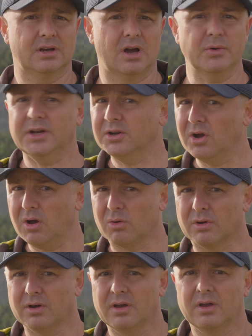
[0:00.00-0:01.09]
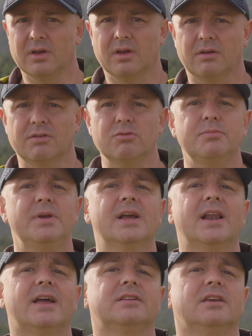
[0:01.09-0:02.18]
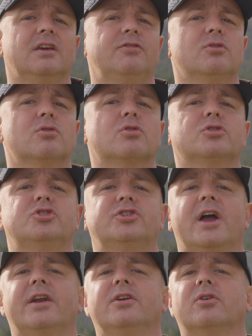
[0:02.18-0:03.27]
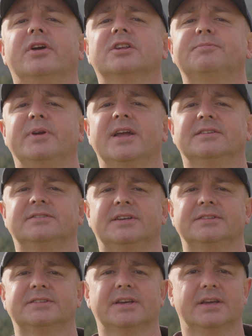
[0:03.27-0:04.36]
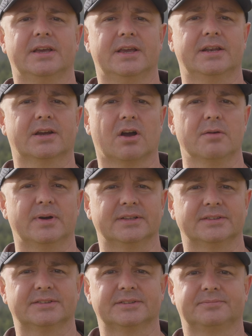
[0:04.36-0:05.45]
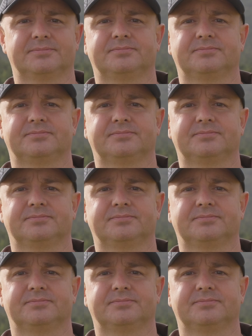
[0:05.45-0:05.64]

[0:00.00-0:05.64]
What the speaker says: How did it go? We would be glad if you could share your experiences in the comments.